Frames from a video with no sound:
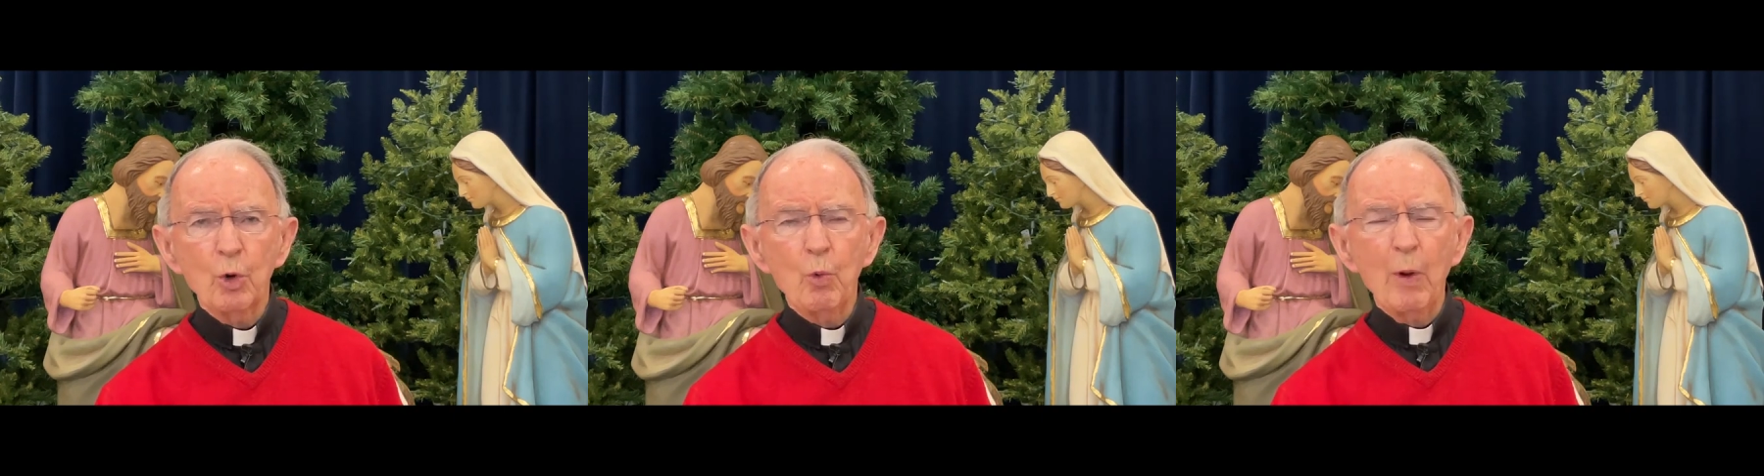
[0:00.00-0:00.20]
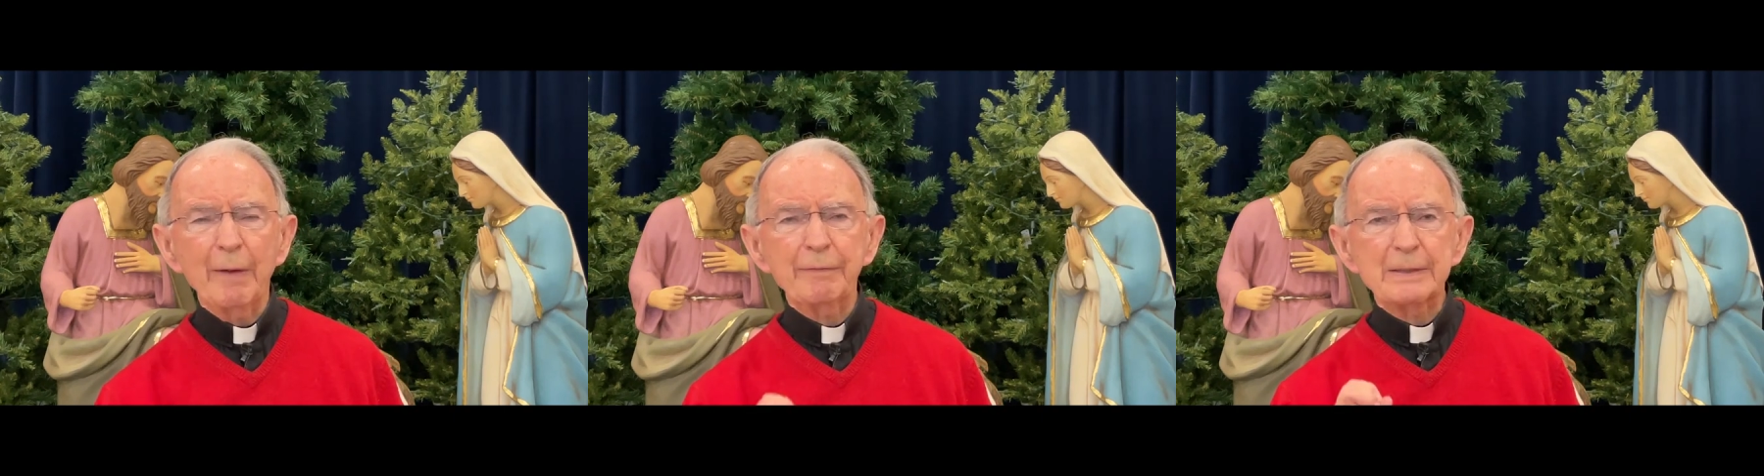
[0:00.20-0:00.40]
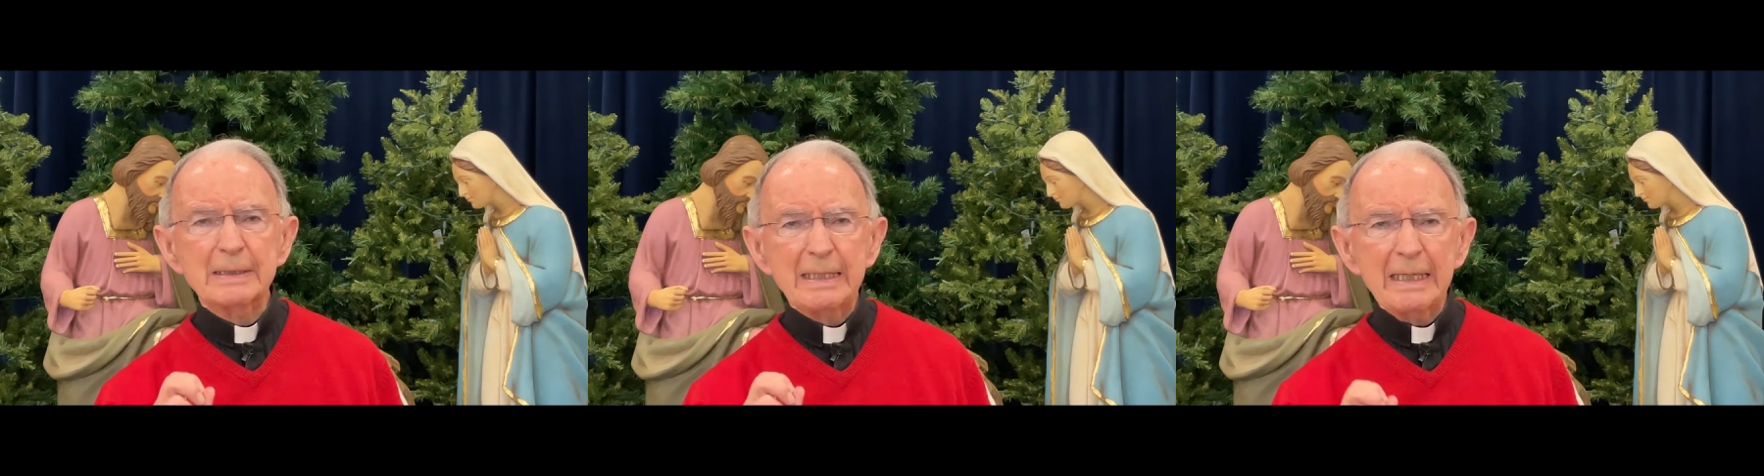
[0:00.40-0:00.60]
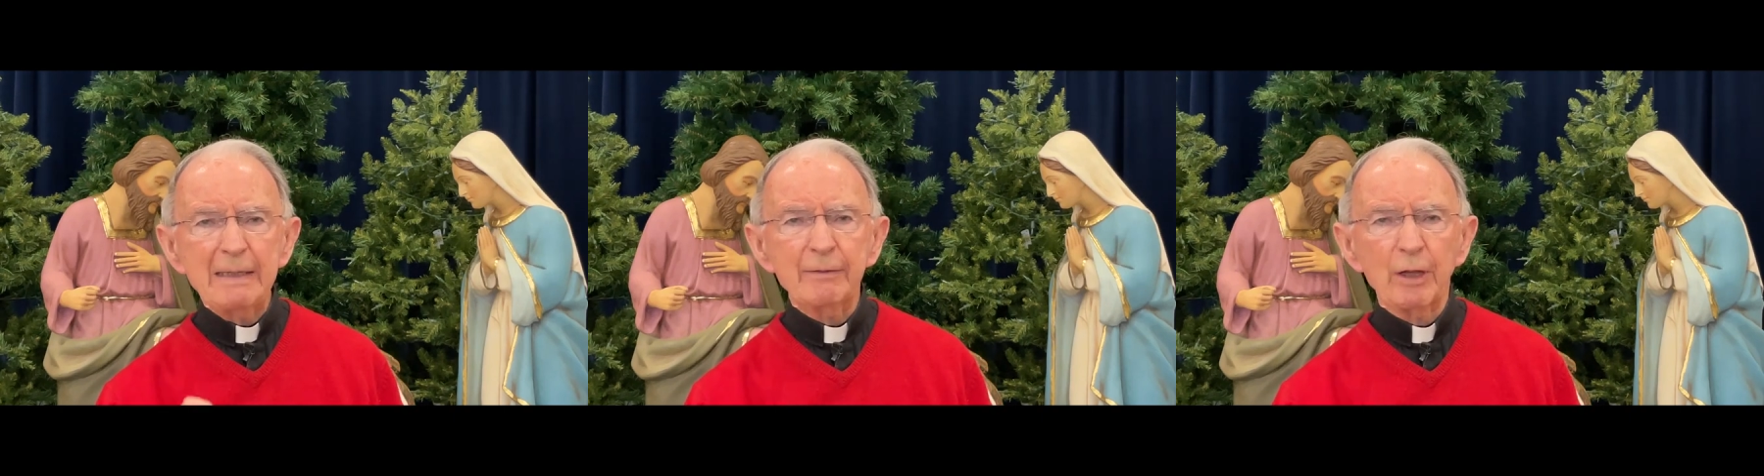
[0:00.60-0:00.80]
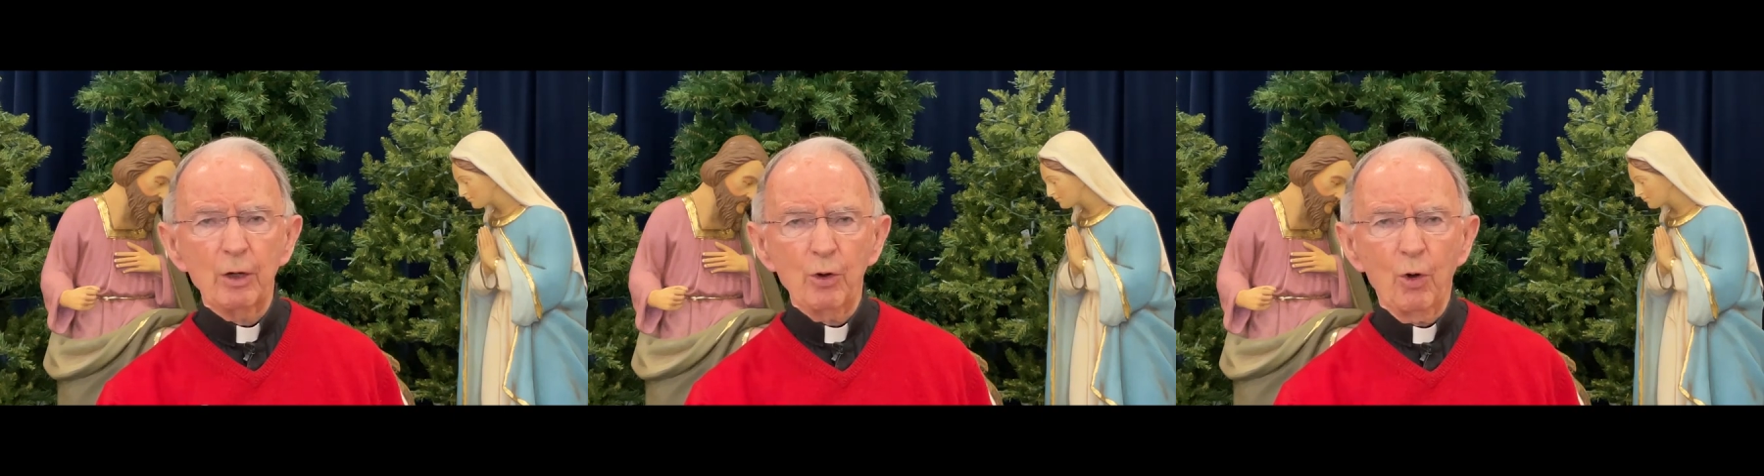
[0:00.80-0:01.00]
who have seen
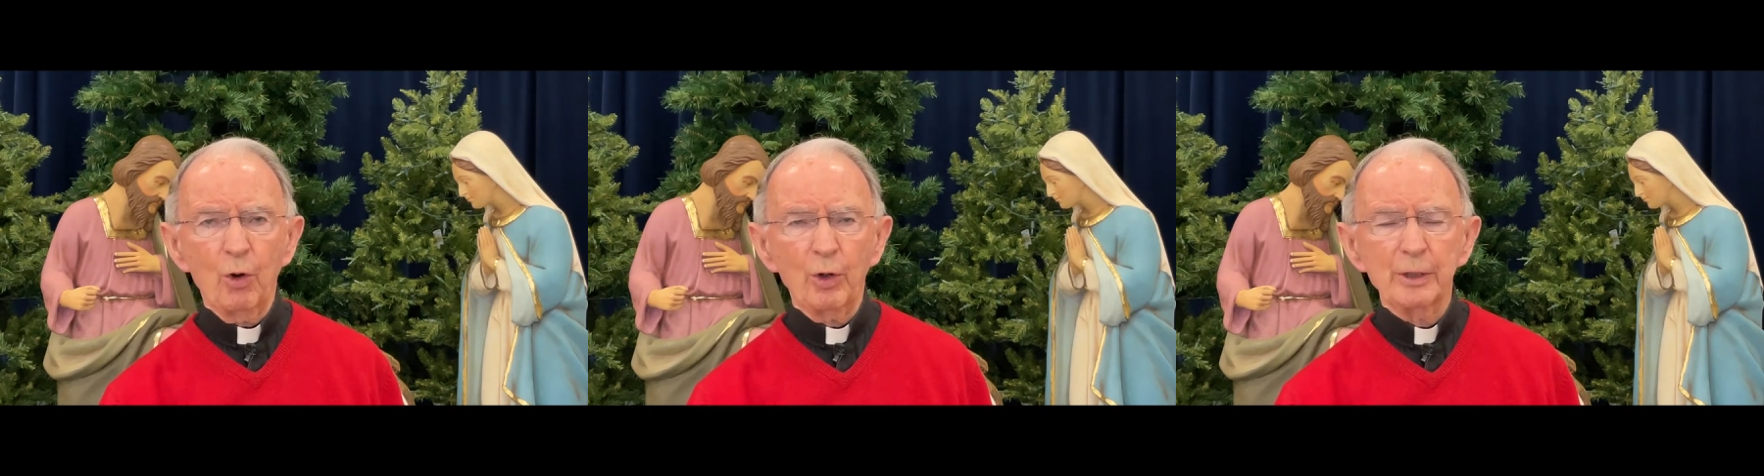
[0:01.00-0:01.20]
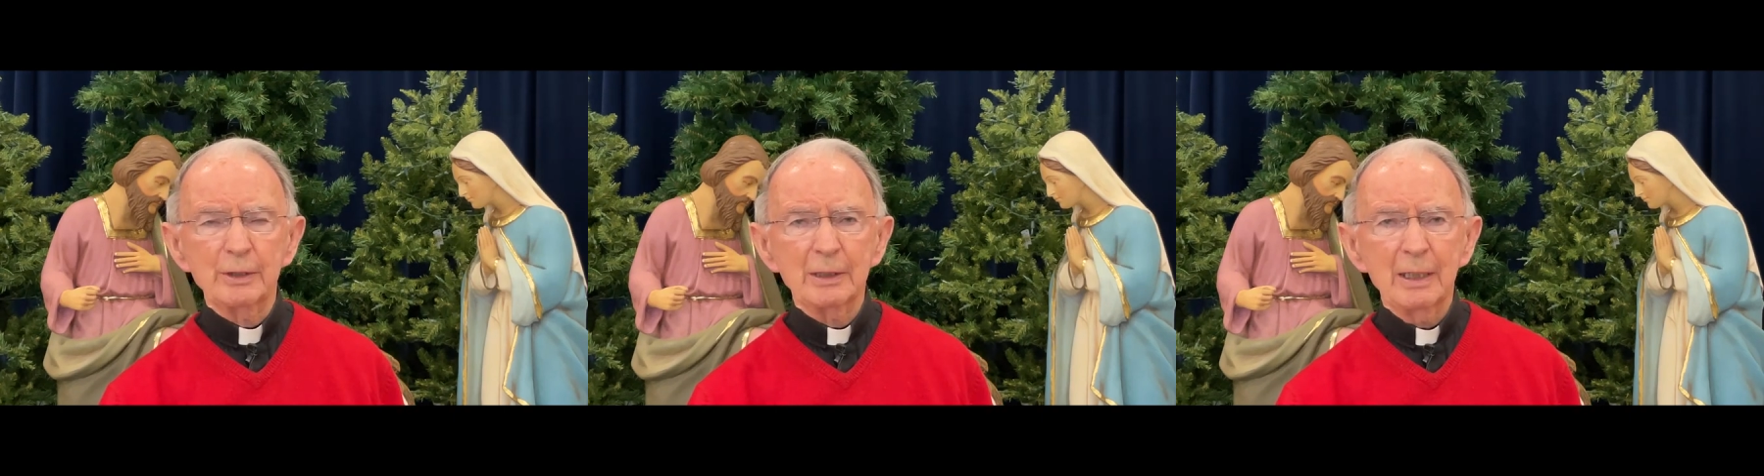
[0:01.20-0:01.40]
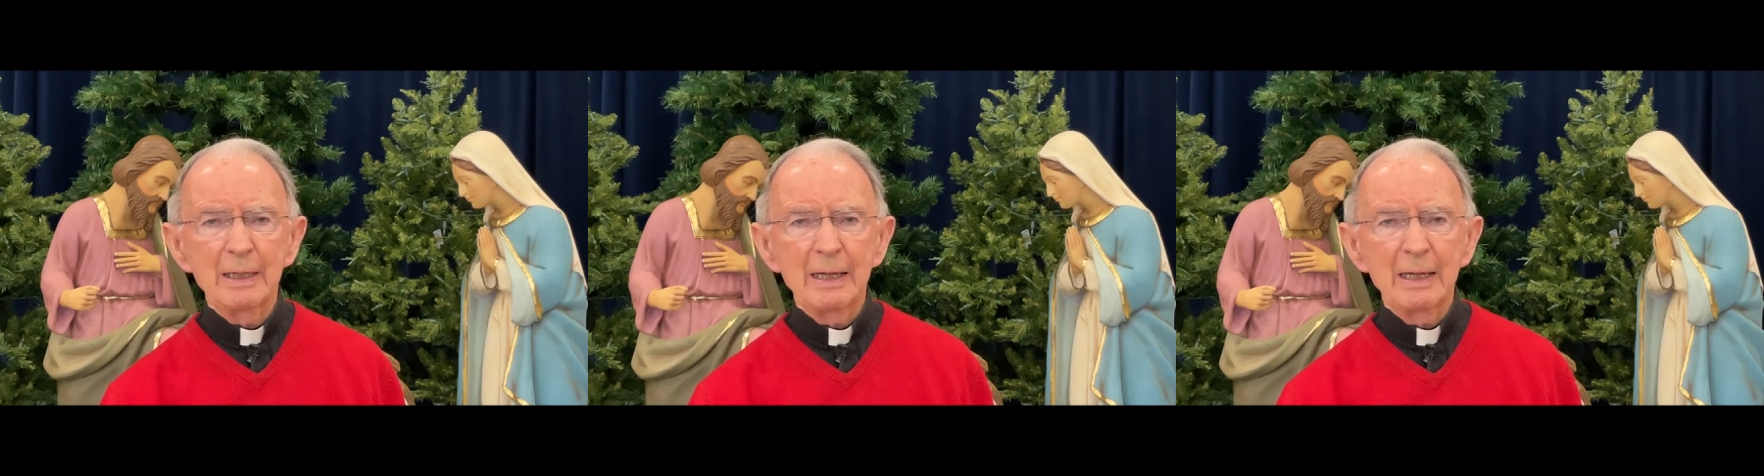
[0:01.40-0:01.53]
the Lord